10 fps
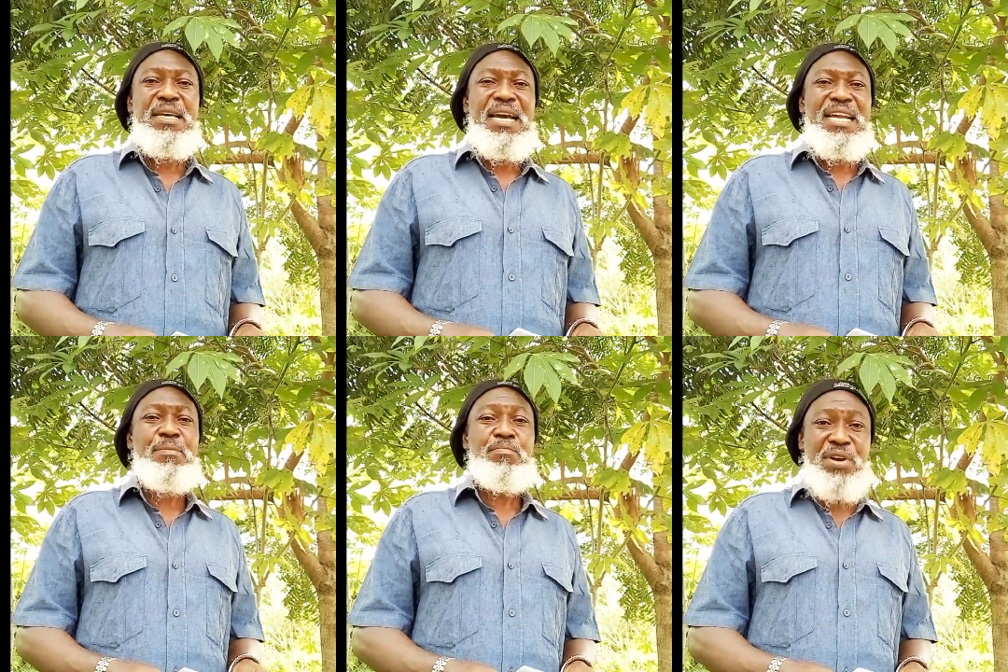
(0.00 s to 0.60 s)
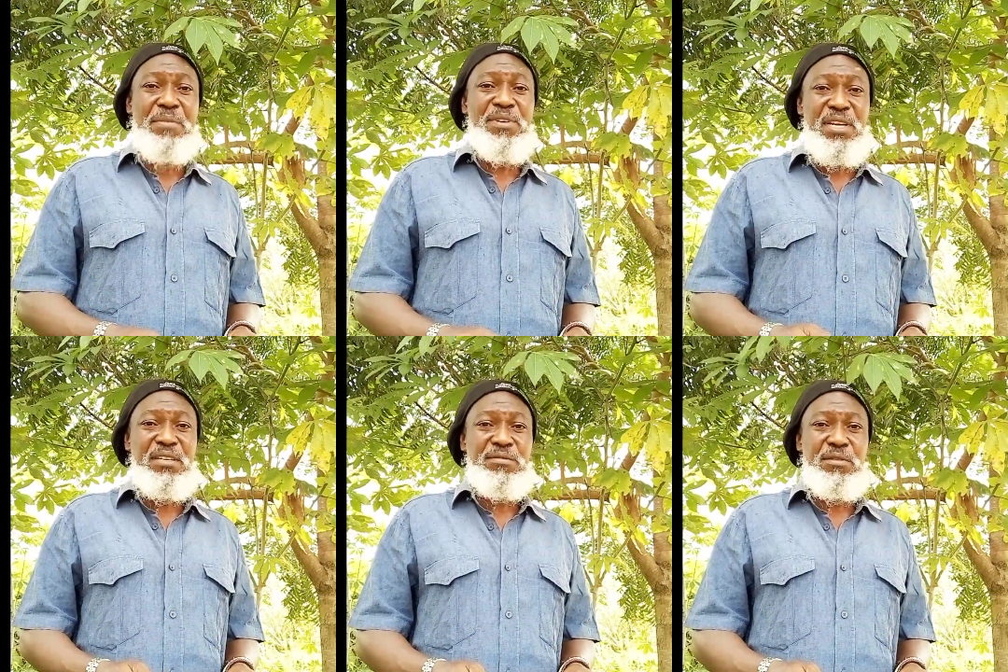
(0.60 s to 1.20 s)
at the primary
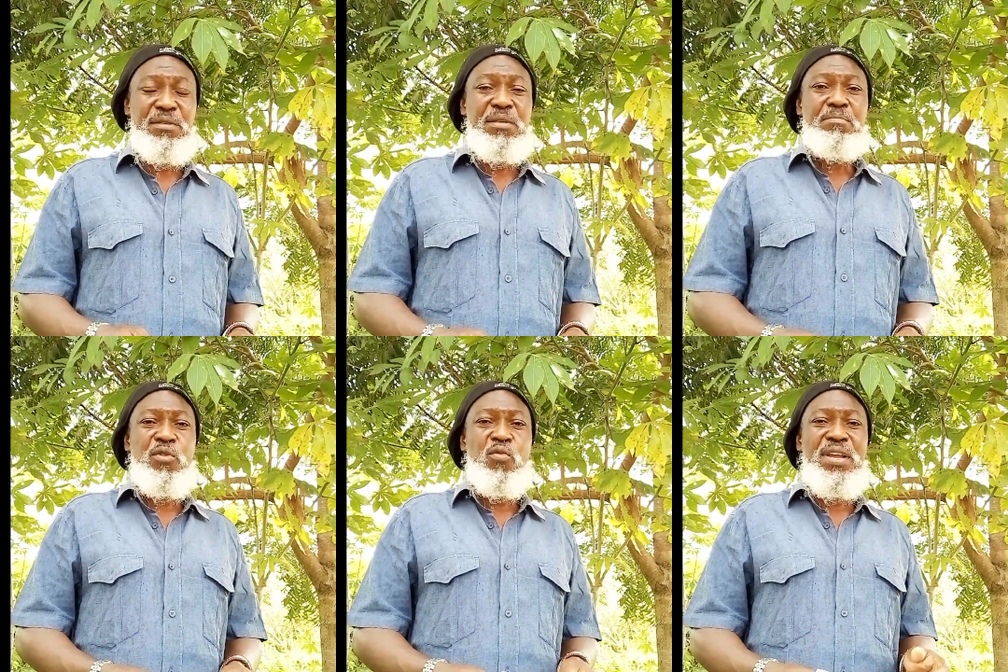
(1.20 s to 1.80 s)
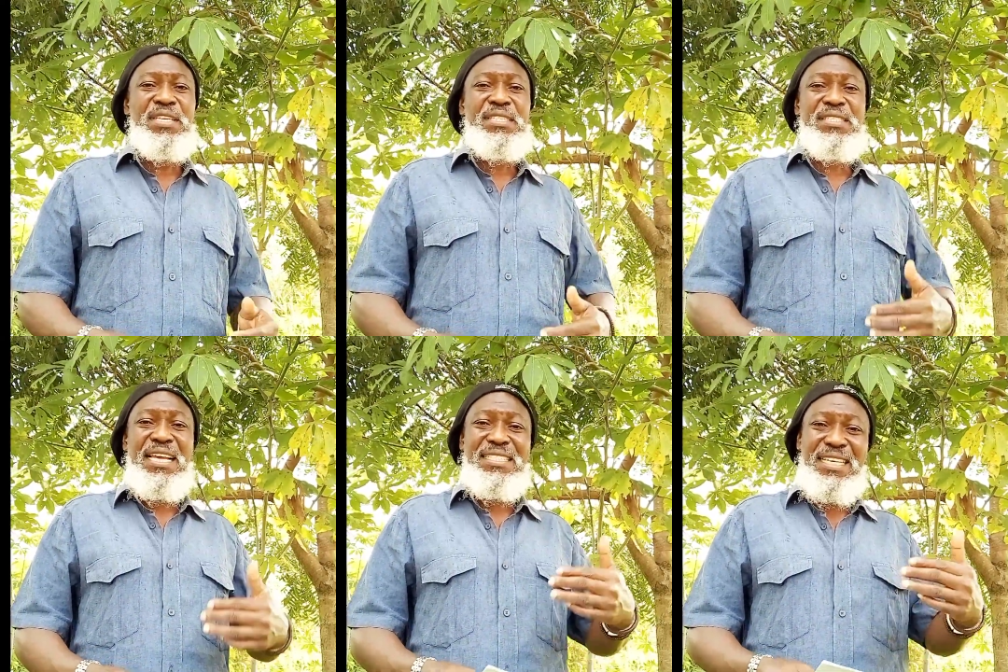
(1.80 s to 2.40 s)
level, but when it
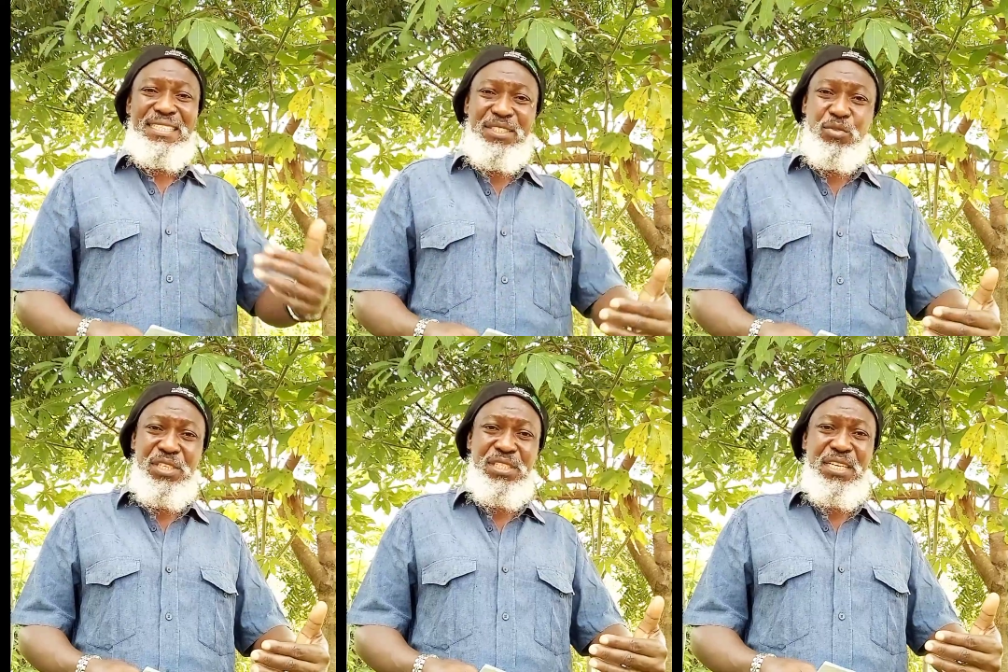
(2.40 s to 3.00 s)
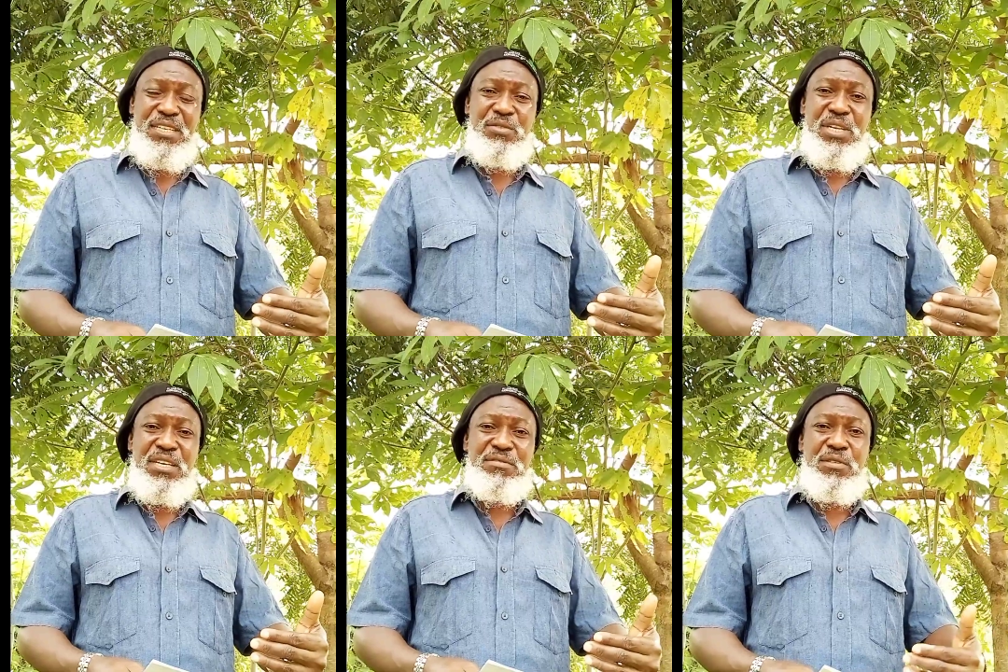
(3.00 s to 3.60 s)
starts getting to the secondary
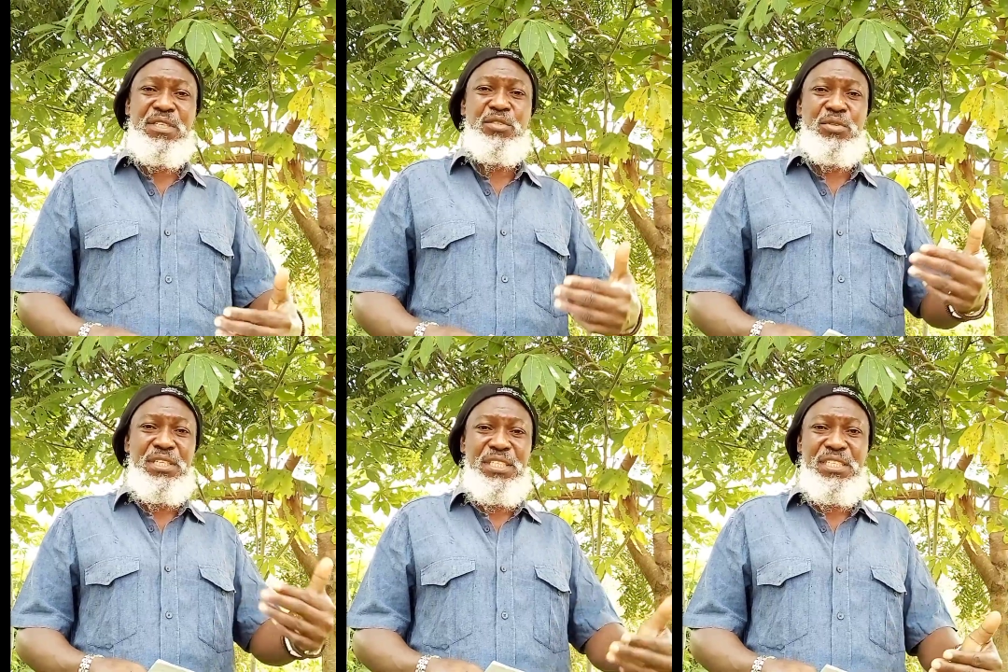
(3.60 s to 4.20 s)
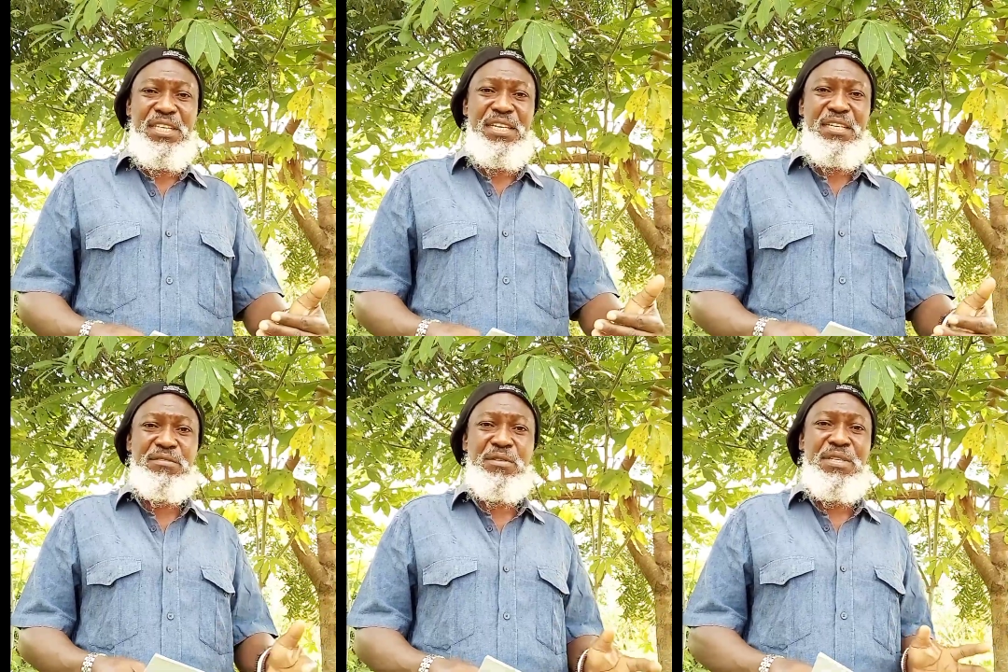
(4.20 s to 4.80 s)
level, into the tertiary
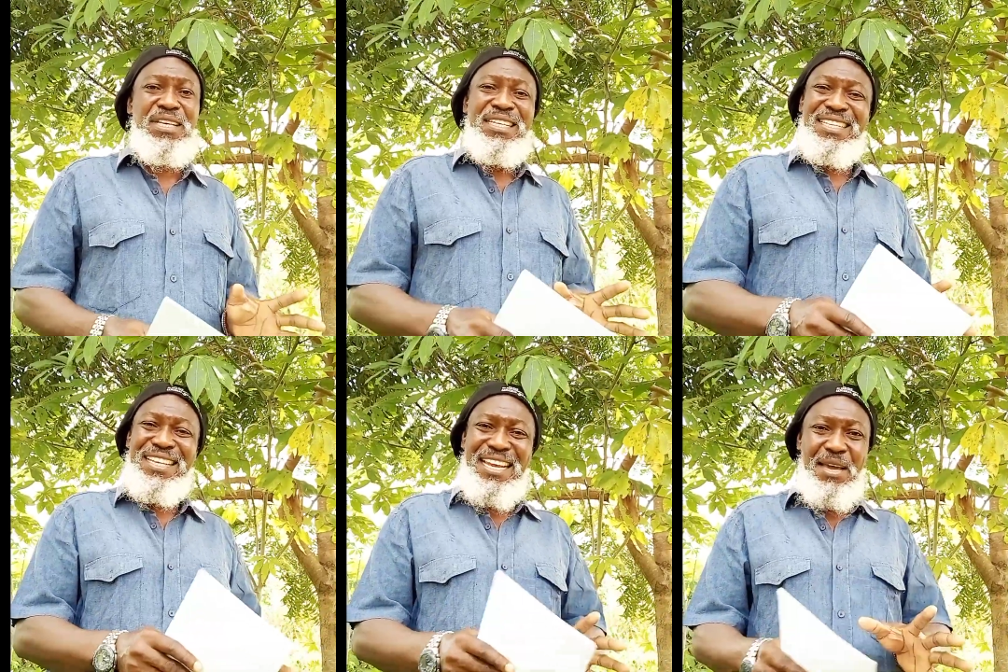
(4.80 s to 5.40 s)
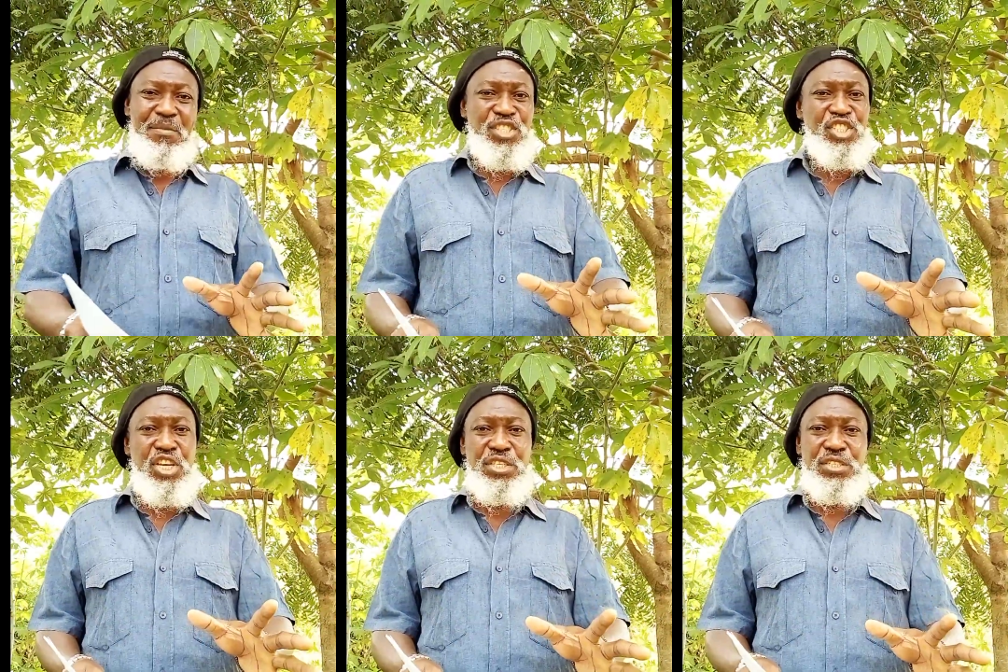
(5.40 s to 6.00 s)
level, the dynamics
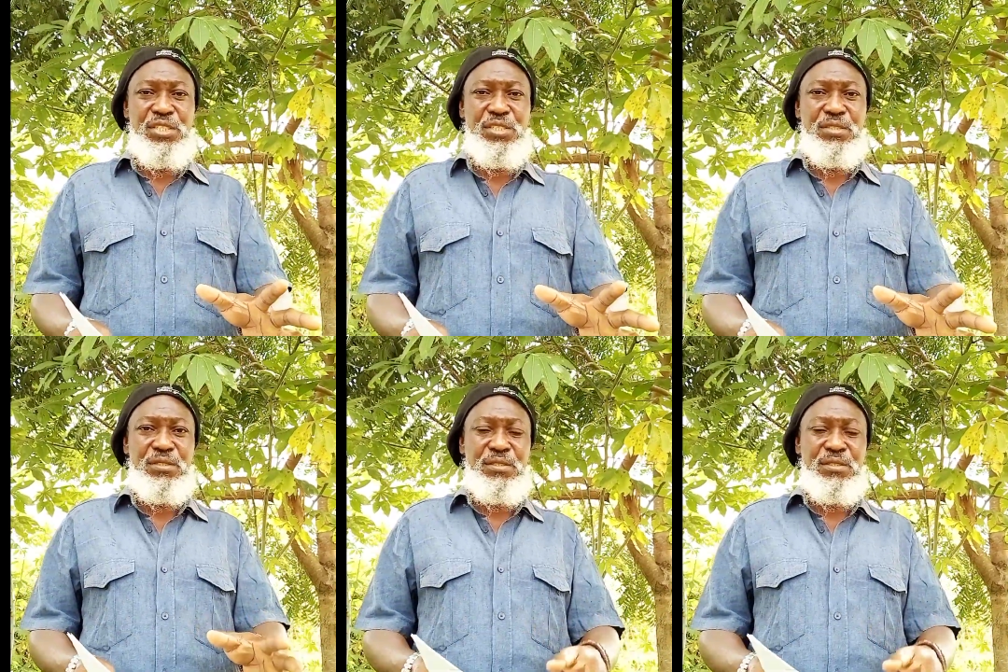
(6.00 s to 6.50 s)
changes.